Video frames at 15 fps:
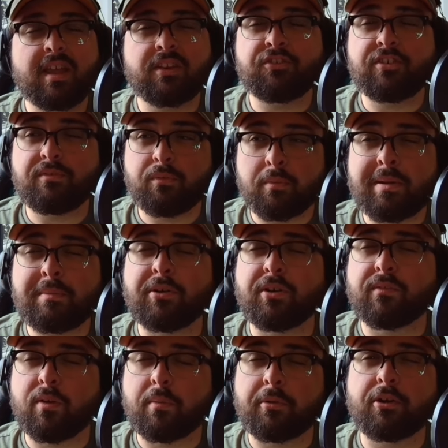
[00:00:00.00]
And she
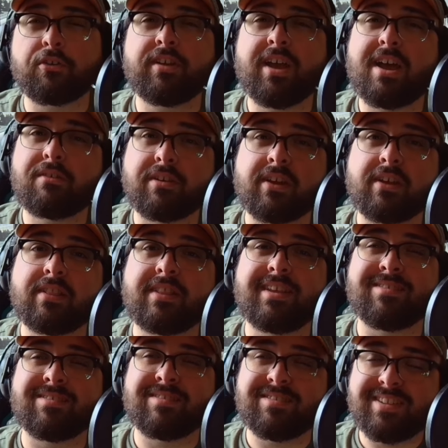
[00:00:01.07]
remembered from her childhood
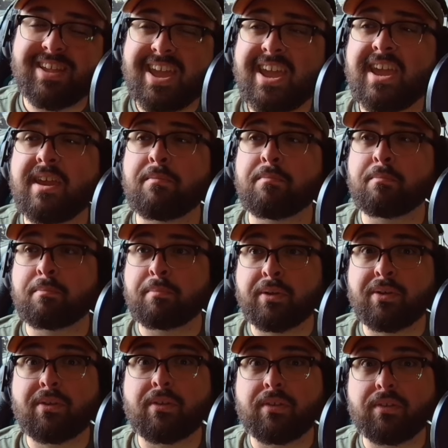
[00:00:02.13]
these same
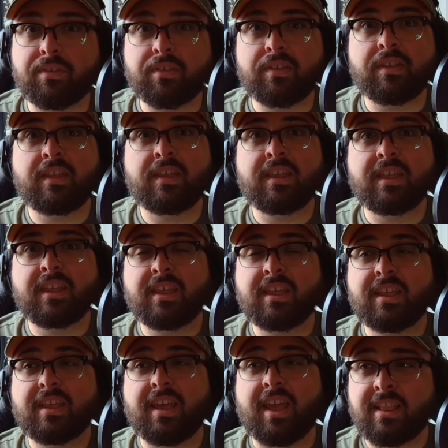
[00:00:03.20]
bulls.
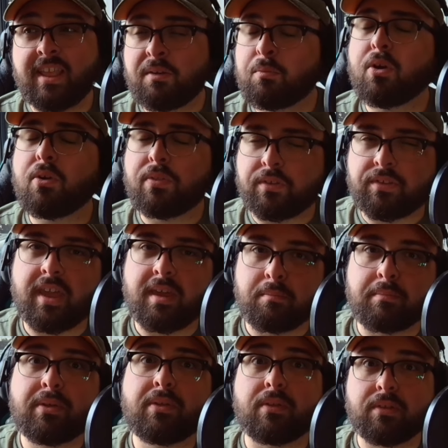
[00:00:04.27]
And they were the
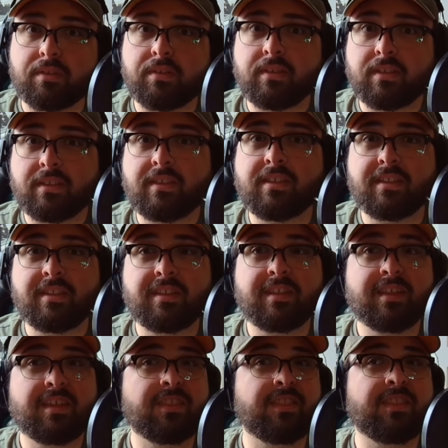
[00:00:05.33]
same bulls.
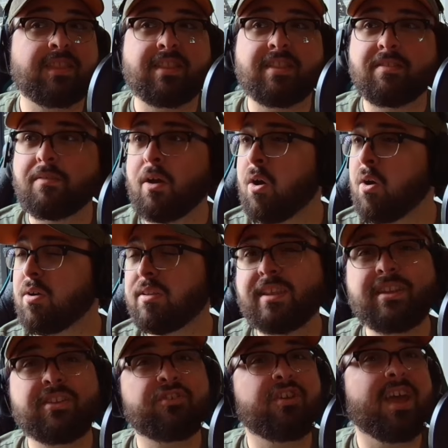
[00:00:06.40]

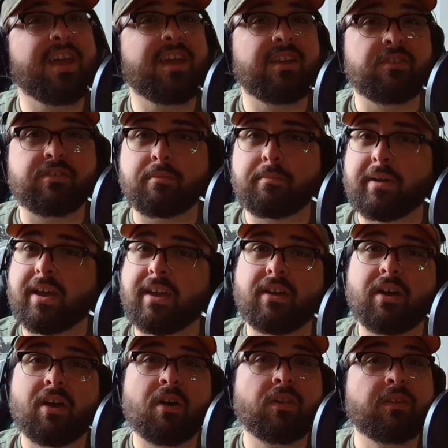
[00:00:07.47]
Hardly changed
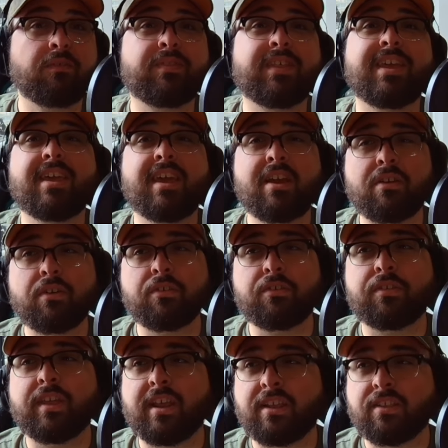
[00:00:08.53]
by all of the
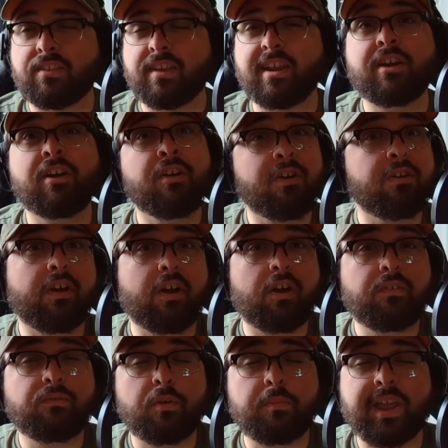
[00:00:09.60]
years that had seen her
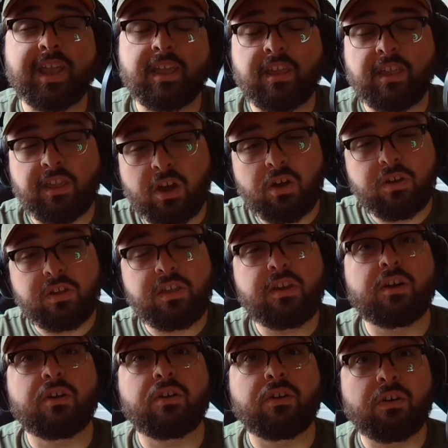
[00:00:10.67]
grow from a
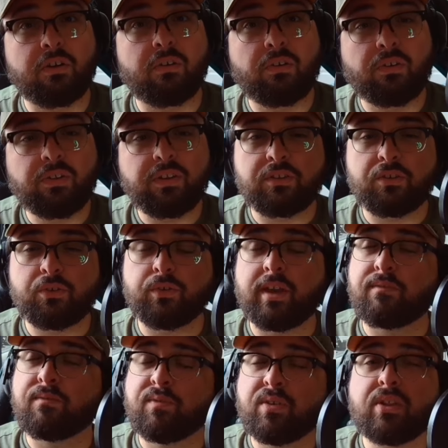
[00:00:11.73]
young girl
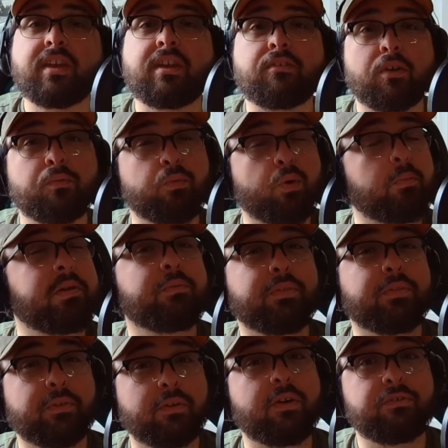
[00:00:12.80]
to a fully grown
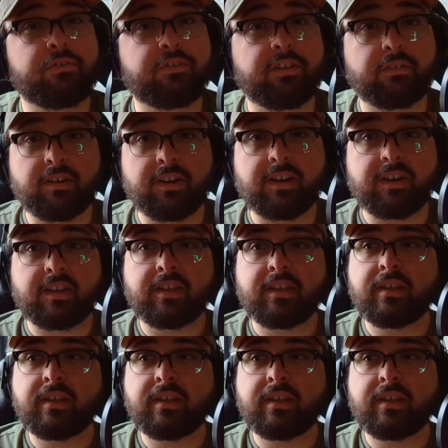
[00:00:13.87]
woman with her own children.